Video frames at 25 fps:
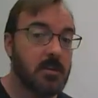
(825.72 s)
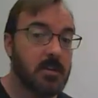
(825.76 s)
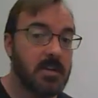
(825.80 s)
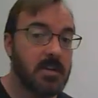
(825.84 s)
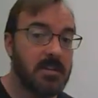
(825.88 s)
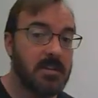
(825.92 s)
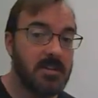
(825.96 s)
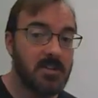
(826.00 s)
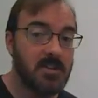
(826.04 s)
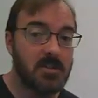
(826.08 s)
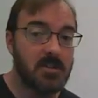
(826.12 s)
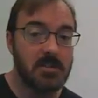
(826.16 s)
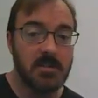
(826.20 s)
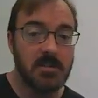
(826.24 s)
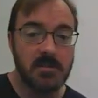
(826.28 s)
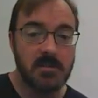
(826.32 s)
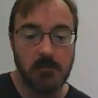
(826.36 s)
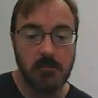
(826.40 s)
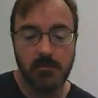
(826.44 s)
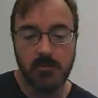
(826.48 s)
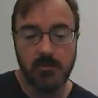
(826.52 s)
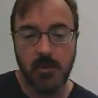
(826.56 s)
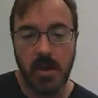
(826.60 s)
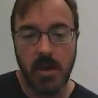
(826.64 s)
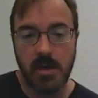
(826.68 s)
addition and
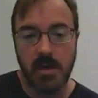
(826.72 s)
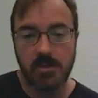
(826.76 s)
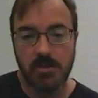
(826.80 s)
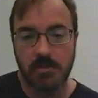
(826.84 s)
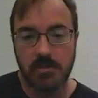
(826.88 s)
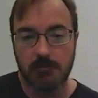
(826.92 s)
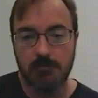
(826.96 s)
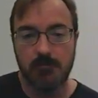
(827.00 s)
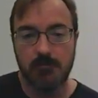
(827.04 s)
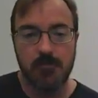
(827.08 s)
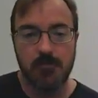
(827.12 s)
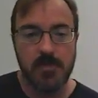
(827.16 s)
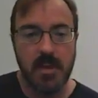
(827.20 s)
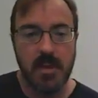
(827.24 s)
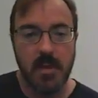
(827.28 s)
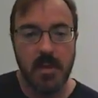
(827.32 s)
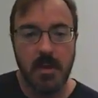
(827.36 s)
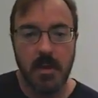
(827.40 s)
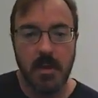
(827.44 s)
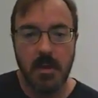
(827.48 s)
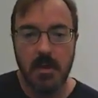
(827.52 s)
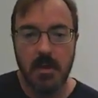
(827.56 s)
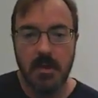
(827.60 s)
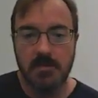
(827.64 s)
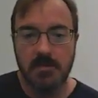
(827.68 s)
subtraction.
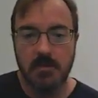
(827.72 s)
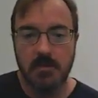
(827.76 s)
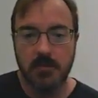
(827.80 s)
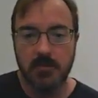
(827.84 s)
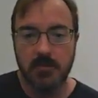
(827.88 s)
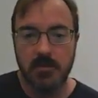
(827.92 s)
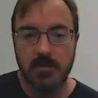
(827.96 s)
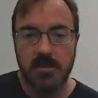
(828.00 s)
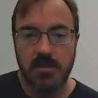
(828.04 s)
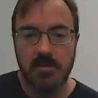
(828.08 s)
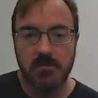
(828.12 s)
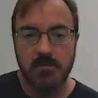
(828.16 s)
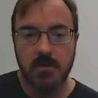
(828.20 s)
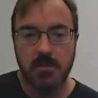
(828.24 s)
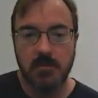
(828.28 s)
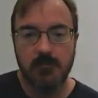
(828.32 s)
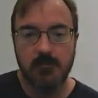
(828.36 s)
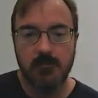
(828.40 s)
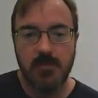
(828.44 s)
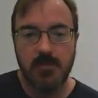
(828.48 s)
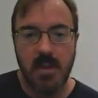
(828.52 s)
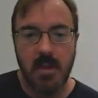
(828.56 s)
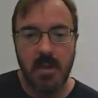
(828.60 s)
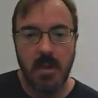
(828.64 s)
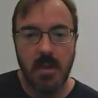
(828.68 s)
So for this
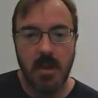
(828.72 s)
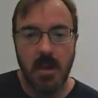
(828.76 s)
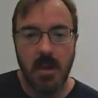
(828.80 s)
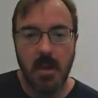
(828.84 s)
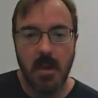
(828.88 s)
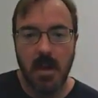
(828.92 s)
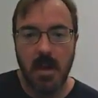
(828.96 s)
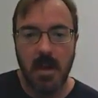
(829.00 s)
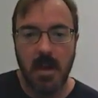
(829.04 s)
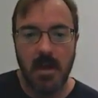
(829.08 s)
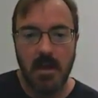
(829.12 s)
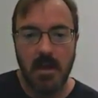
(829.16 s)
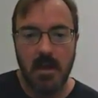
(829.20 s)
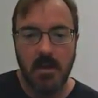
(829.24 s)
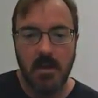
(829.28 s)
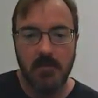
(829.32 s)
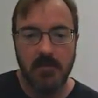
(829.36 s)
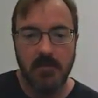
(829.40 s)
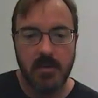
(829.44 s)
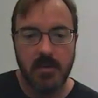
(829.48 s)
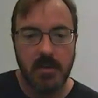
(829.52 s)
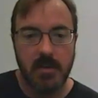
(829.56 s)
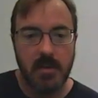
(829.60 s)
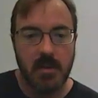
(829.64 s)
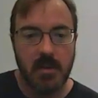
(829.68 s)
one, I have
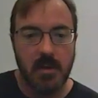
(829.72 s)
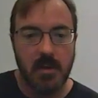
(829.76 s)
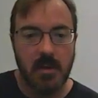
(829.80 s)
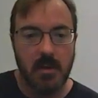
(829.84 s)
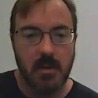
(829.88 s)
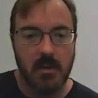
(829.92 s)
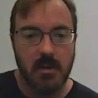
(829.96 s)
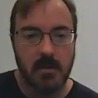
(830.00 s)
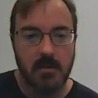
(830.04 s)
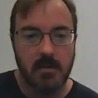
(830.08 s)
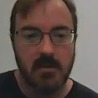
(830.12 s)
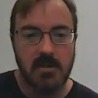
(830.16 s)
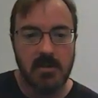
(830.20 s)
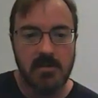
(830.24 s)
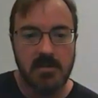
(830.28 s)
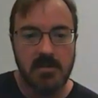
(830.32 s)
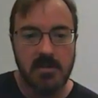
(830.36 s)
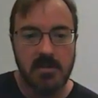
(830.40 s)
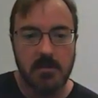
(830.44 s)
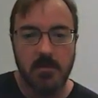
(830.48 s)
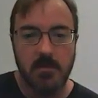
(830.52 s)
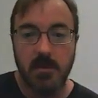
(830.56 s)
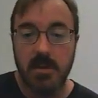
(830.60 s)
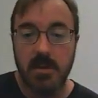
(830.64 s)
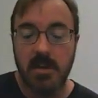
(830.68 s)
this
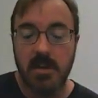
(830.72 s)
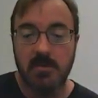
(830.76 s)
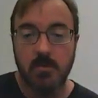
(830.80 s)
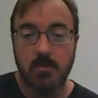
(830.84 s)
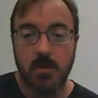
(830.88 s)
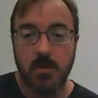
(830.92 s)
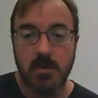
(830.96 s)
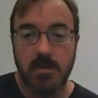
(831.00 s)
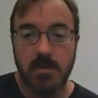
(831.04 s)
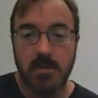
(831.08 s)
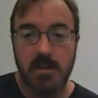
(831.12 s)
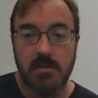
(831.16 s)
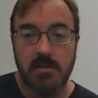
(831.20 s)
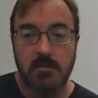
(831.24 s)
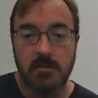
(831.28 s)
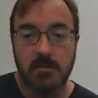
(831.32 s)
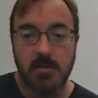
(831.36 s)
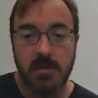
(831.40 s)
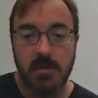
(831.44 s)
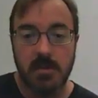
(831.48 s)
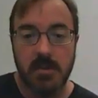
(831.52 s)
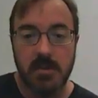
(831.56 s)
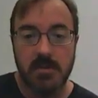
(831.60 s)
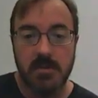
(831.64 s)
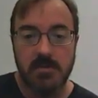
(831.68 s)
number, it has 1 decimal
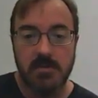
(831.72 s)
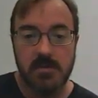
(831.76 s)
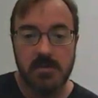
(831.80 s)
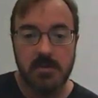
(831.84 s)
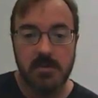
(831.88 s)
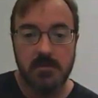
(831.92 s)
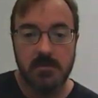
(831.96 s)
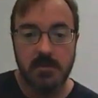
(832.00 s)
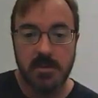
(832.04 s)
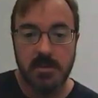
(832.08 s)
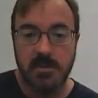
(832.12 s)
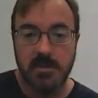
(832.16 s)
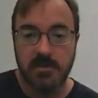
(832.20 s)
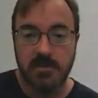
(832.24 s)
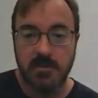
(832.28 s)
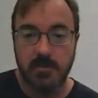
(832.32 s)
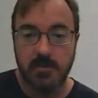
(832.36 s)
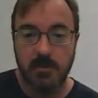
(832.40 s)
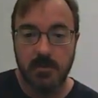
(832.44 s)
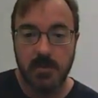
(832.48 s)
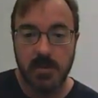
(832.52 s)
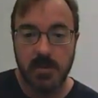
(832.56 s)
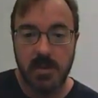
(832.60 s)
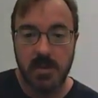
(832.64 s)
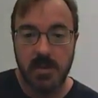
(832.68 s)
place, this one has
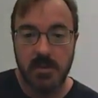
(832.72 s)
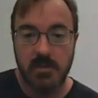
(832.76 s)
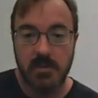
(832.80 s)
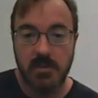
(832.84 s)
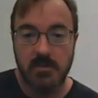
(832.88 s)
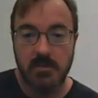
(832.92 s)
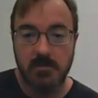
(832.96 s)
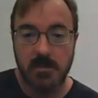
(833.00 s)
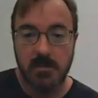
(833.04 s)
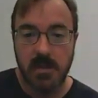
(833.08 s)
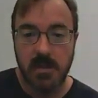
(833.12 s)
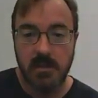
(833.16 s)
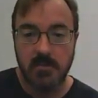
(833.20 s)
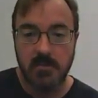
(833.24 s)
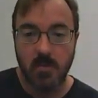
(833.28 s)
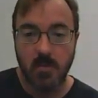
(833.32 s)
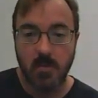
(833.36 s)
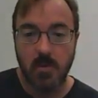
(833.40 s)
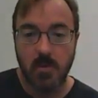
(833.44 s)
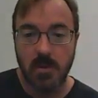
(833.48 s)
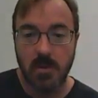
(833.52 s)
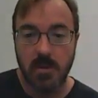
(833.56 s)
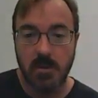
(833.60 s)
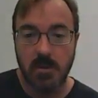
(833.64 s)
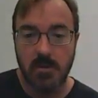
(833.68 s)
3, this one has
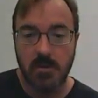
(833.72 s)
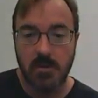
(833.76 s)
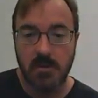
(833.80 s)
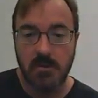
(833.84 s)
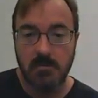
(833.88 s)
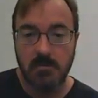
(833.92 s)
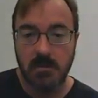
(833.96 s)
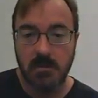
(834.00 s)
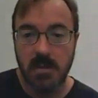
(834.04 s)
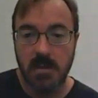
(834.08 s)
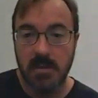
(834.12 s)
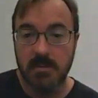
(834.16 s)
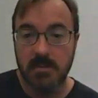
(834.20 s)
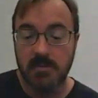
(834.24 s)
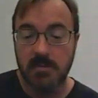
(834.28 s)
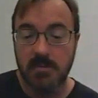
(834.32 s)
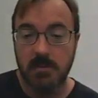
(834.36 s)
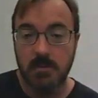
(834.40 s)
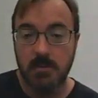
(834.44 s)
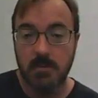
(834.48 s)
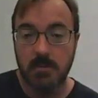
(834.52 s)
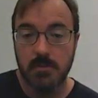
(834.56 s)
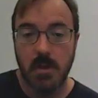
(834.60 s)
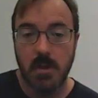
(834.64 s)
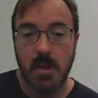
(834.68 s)
1, this one has
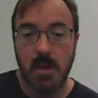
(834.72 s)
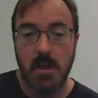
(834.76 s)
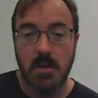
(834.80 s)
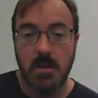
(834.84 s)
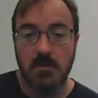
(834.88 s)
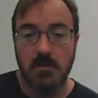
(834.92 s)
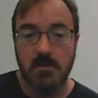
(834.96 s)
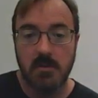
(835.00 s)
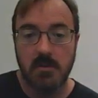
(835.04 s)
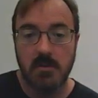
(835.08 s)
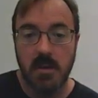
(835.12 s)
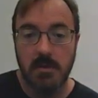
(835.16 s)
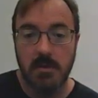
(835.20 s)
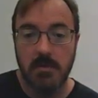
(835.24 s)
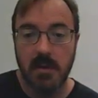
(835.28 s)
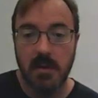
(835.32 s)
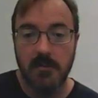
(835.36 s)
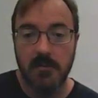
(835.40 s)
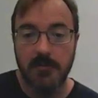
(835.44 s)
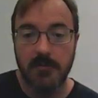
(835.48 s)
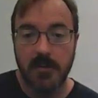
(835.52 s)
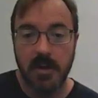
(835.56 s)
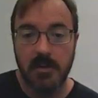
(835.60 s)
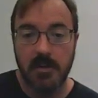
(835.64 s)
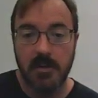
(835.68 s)
2. So in my
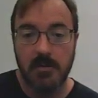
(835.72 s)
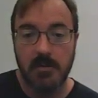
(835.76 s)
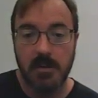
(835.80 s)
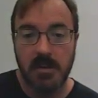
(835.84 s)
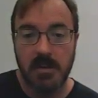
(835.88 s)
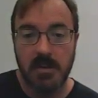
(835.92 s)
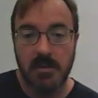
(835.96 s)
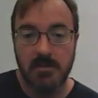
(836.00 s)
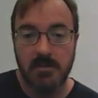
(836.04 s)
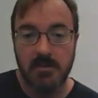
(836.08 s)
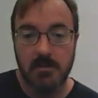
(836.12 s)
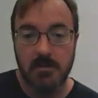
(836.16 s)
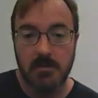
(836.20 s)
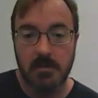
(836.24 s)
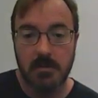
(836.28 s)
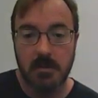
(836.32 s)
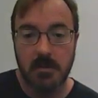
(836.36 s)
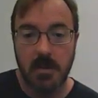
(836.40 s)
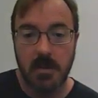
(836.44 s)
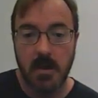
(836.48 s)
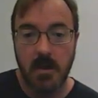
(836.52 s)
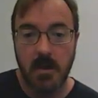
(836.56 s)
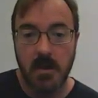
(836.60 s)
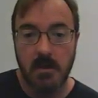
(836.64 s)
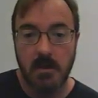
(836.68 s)
final answer,
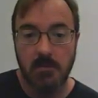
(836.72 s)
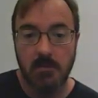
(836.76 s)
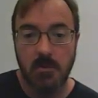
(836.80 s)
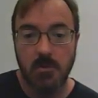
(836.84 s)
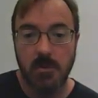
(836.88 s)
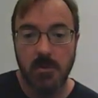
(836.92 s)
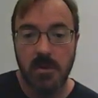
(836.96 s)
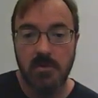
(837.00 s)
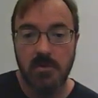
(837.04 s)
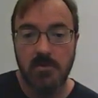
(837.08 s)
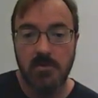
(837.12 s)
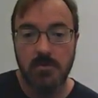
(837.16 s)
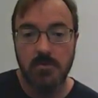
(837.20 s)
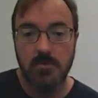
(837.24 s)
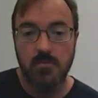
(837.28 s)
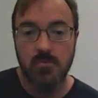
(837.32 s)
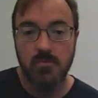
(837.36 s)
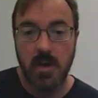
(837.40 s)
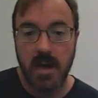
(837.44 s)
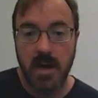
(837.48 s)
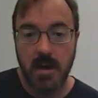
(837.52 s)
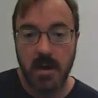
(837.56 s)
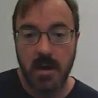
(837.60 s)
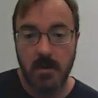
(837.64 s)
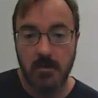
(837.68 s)
I'm going to
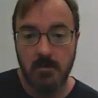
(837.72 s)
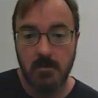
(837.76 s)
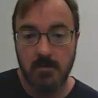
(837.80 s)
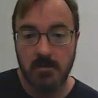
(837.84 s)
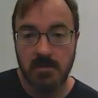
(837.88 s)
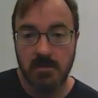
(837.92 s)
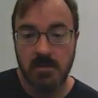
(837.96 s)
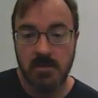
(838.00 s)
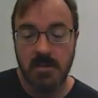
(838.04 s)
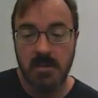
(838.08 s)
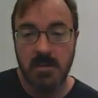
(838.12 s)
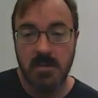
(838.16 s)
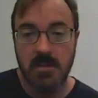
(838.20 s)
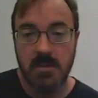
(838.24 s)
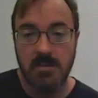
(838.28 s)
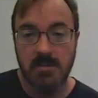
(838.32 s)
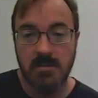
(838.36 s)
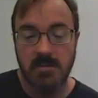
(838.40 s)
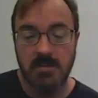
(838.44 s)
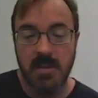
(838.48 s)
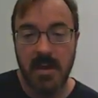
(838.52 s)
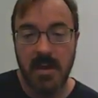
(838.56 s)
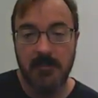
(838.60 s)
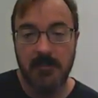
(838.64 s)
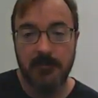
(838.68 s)
round
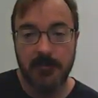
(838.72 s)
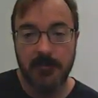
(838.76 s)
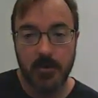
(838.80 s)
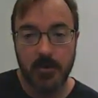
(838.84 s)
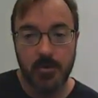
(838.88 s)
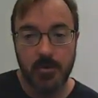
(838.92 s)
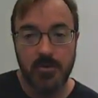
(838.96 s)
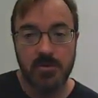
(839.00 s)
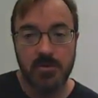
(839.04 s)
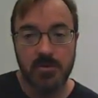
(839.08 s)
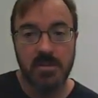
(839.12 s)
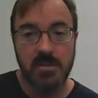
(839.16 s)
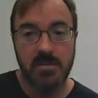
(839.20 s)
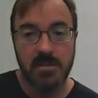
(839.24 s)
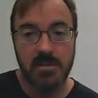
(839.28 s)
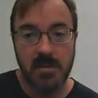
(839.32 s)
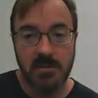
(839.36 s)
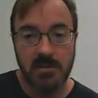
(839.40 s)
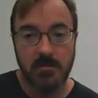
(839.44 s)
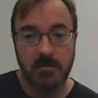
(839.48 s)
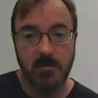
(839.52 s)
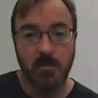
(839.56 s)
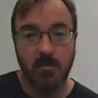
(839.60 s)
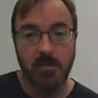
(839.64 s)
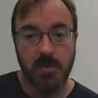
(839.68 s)
to that first
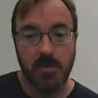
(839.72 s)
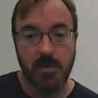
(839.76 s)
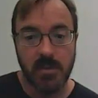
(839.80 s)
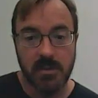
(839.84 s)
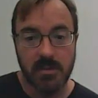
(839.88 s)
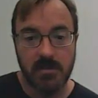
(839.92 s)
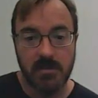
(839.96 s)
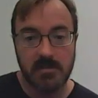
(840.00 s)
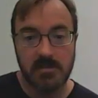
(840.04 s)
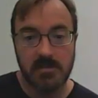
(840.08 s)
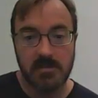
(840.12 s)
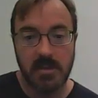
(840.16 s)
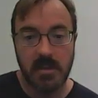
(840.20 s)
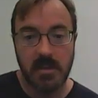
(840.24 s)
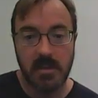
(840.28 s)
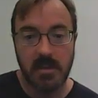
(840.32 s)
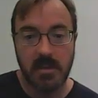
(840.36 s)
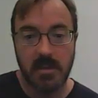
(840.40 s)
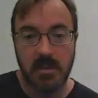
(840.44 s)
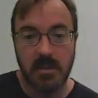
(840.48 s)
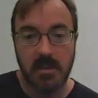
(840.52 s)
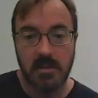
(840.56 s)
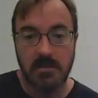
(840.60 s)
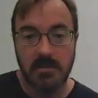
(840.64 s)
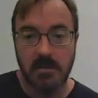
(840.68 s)
decimal place.
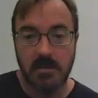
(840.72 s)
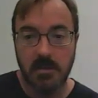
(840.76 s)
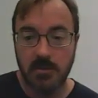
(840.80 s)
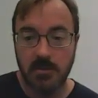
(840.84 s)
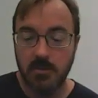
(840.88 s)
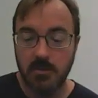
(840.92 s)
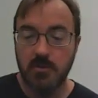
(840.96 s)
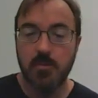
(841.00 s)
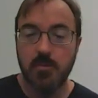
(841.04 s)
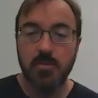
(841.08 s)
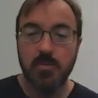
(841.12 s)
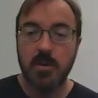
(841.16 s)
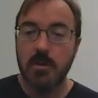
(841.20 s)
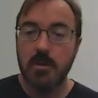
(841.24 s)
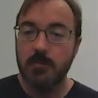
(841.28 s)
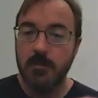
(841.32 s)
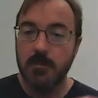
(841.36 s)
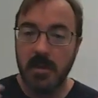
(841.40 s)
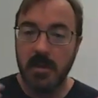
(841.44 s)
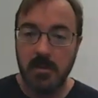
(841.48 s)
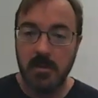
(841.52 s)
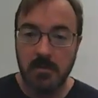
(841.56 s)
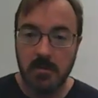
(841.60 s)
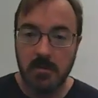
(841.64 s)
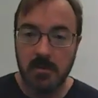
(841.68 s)
So you do the problem
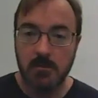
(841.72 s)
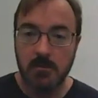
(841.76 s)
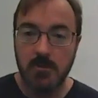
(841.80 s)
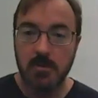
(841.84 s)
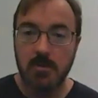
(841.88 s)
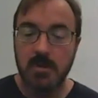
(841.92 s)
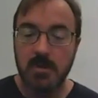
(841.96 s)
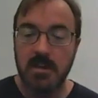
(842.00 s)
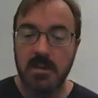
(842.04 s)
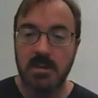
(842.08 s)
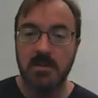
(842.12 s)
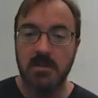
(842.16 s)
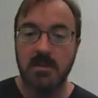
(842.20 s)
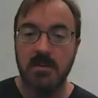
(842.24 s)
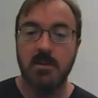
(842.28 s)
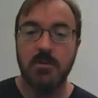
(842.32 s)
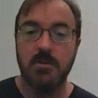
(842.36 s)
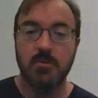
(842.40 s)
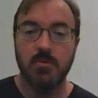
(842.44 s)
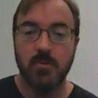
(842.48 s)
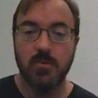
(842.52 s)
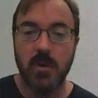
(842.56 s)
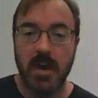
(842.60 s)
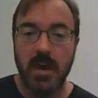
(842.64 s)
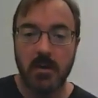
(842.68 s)
like normal, and then
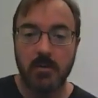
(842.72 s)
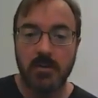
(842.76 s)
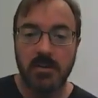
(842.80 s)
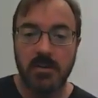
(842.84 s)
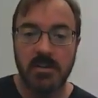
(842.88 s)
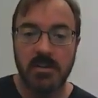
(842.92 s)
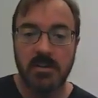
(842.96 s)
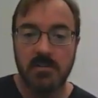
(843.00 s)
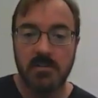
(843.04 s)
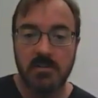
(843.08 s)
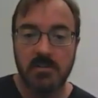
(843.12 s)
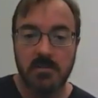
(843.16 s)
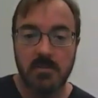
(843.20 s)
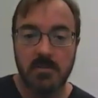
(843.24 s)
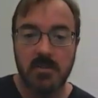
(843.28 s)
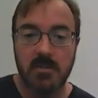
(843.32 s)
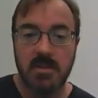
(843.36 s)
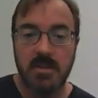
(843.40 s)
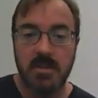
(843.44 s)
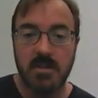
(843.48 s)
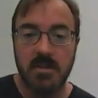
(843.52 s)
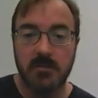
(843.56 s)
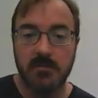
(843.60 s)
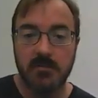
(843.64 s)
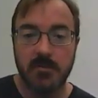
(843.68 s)
you round it to
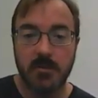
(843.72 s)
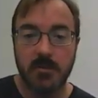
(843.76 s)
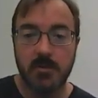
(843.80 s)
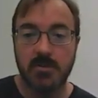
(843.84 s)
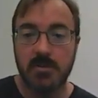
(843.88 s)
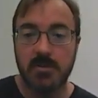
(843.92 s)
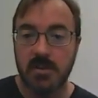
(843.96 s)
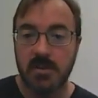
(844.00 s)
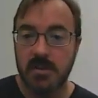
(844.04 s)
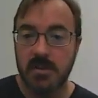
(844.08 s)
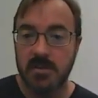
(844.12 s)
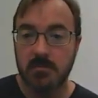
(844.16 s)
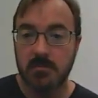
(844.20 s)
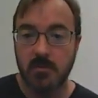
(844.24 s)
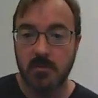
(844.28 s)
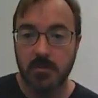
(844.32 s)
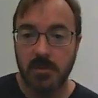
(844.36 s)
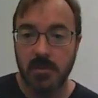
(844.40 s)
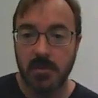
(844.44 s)
the first decimal